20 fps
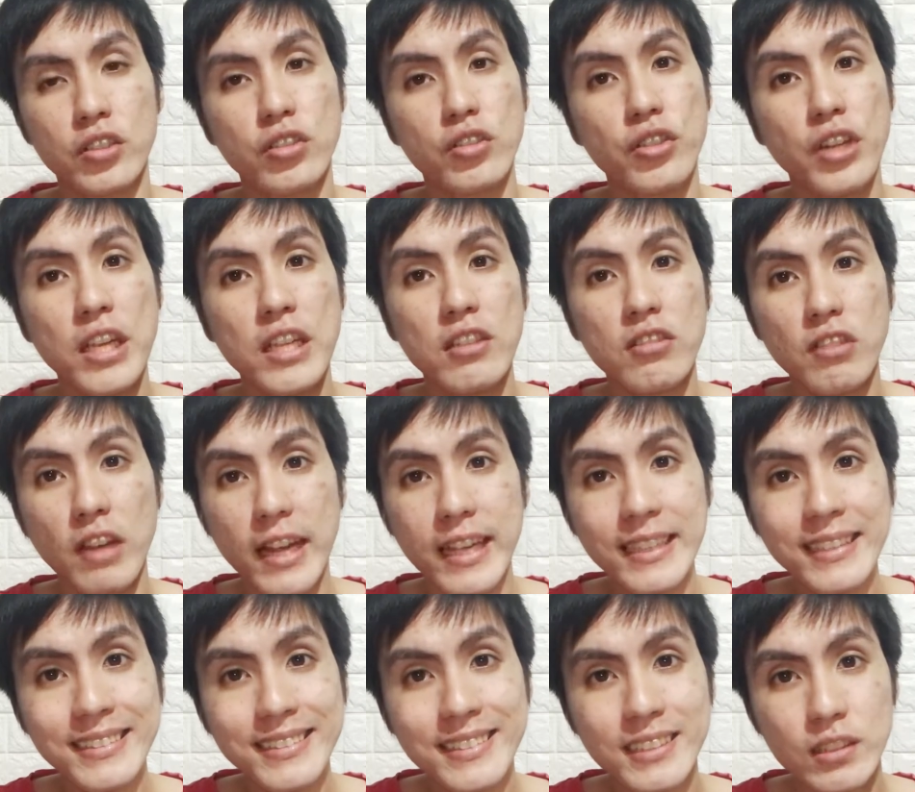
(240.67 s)
train
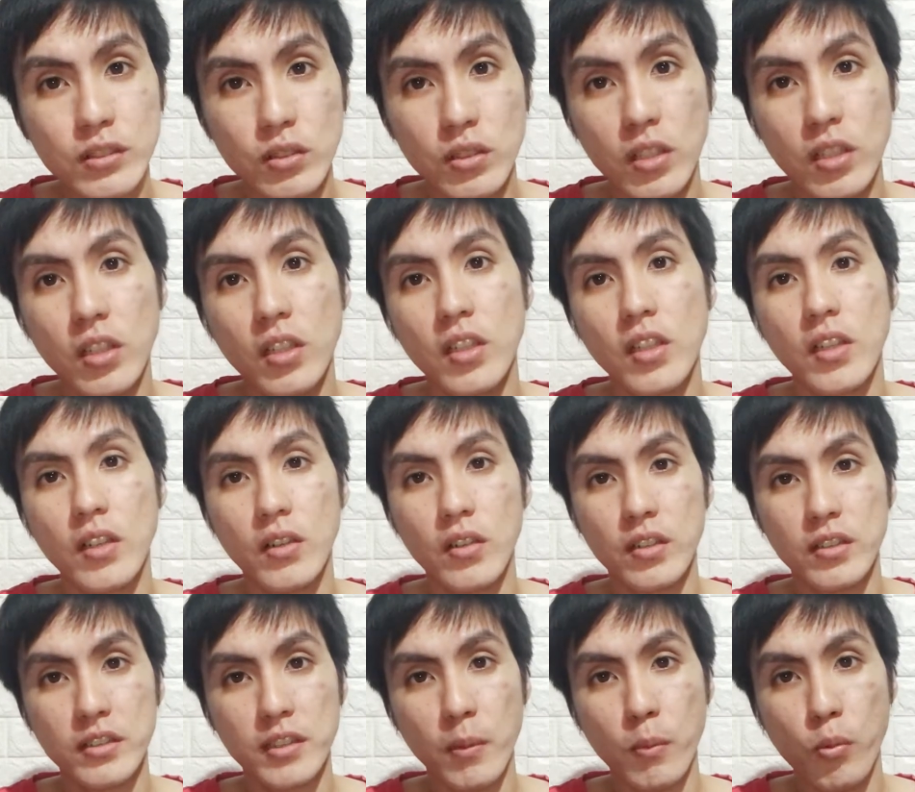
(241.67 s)
rides
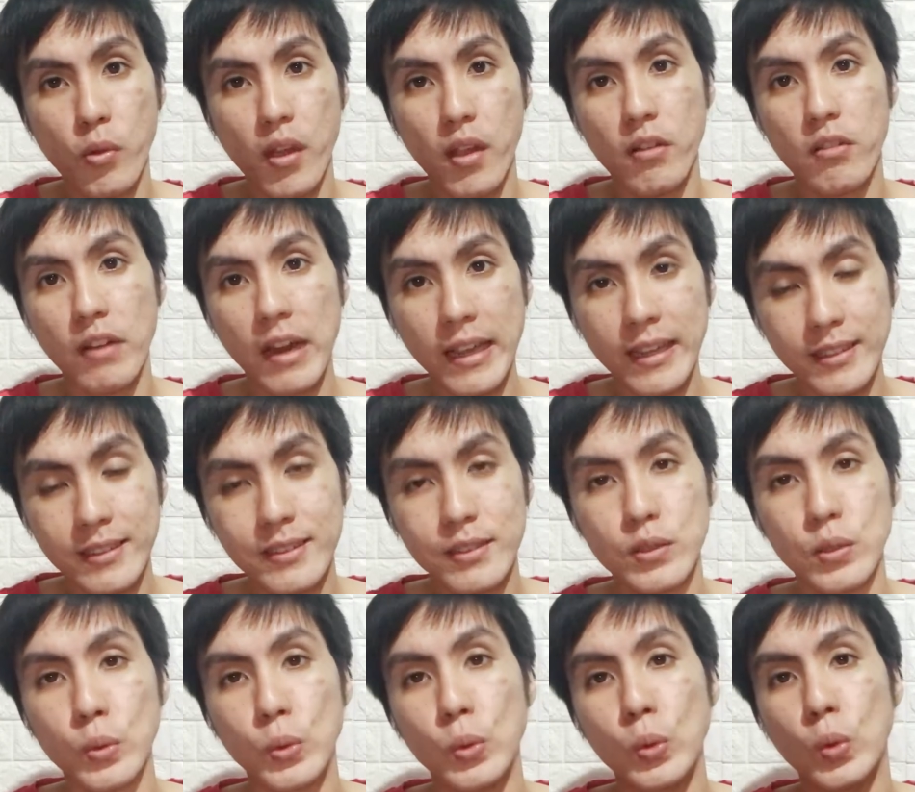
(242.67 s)
or subway rides.
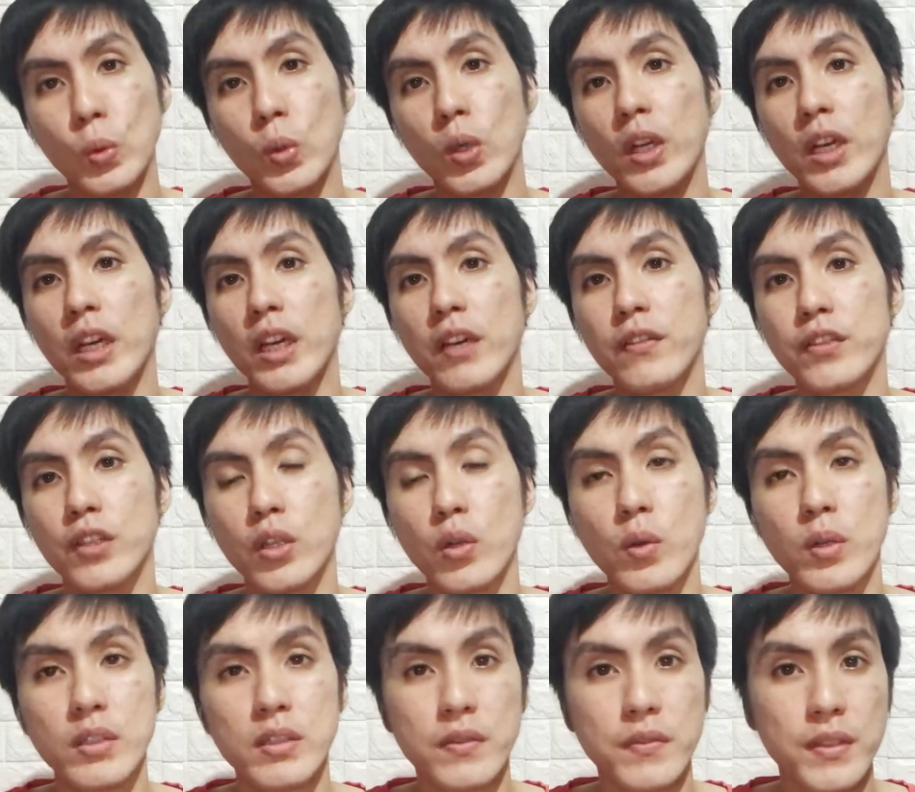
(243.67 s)
So if you're
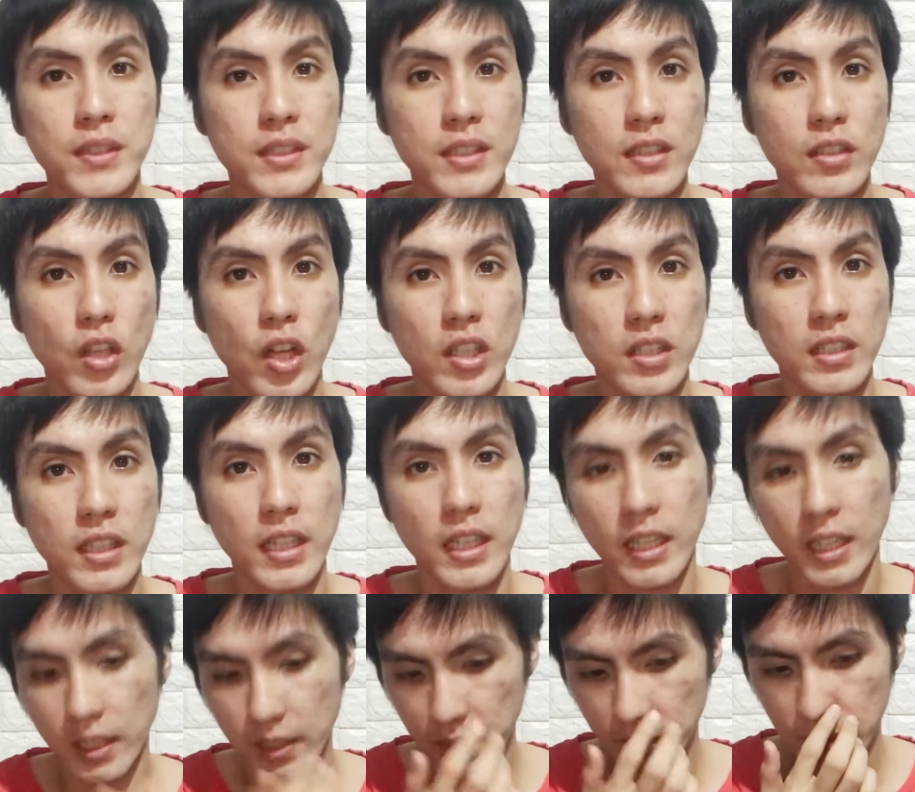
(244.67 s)
going to visit
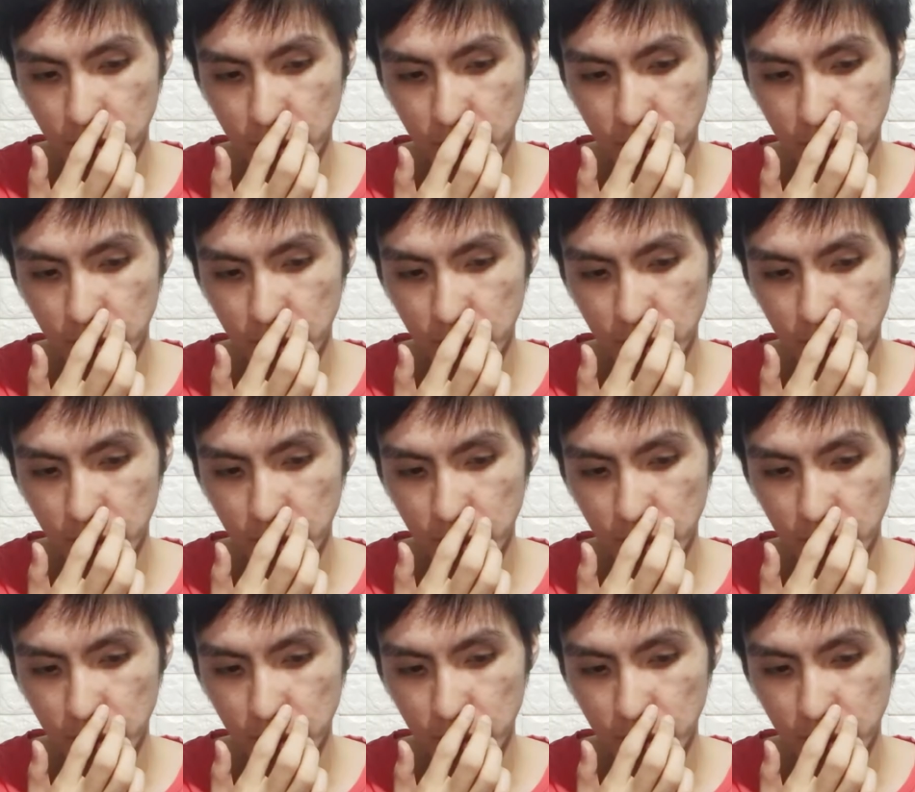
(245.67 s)
Osaka,